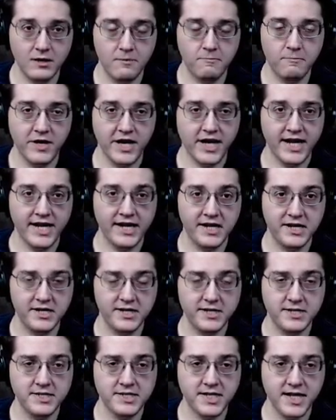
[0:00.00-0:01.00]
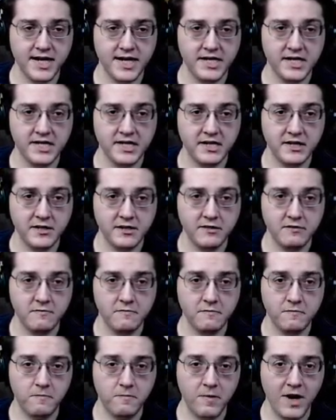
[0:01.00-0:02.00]
But I need to decide here
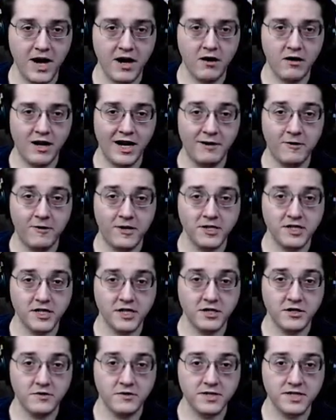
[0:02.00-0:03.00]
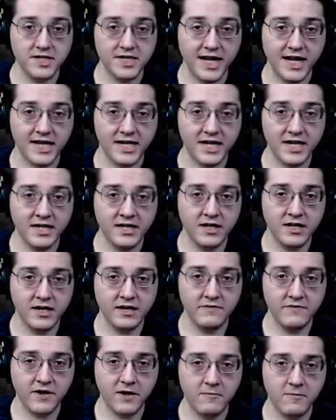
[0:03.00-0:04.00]
where I want to do the stacking,
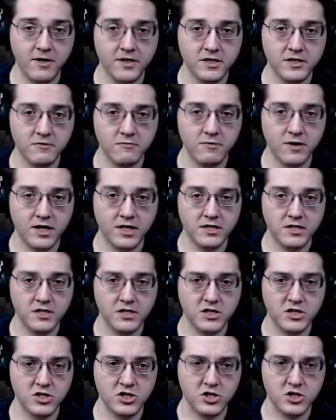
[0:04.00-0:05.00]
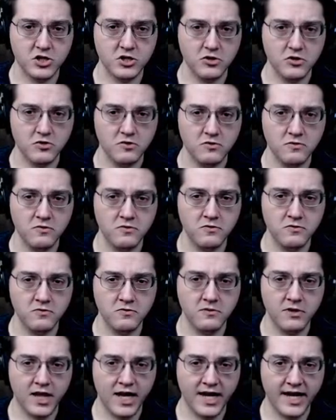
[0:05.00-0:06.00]
if I want to run
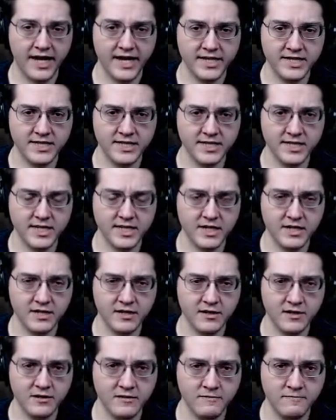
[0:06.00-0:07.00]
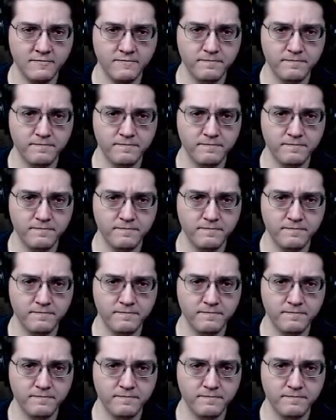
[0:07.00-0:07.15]
two lines here.